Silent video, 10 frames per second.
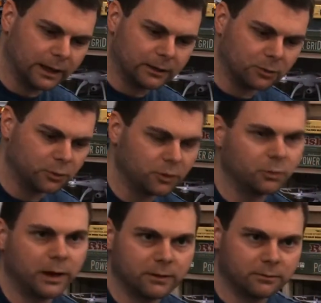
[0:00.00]
Well, yeah,
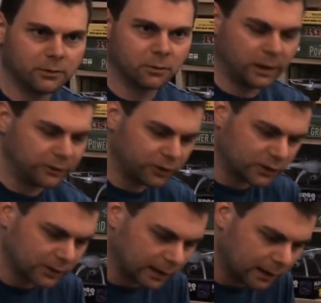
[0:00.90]
you wait
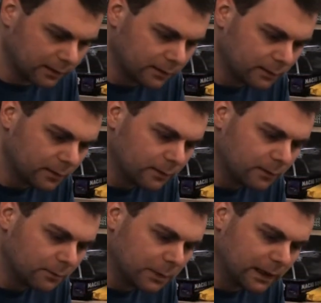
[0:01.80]
just a second.
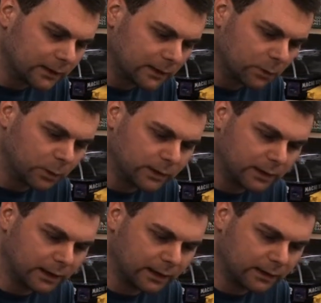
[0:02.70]
Because the one
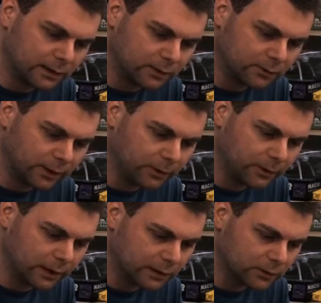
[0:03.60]
side of this is
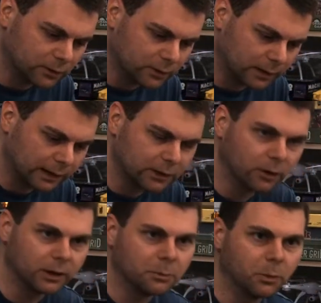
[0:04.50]
felt and it's just like
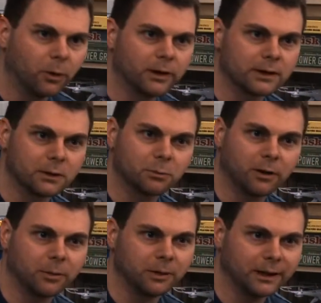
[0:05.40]
totally porous, it's
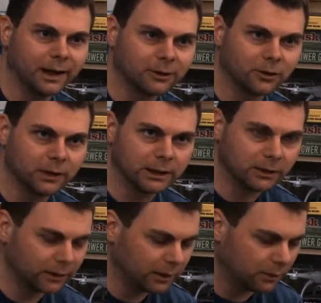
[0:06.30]
probably not
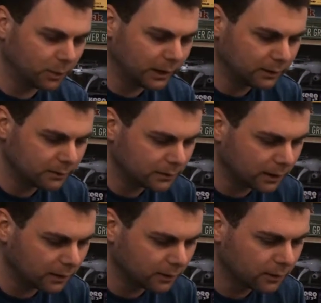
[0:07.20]
critical that you wait
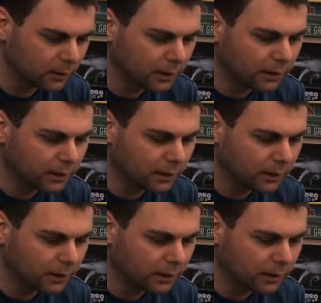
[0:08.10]
here.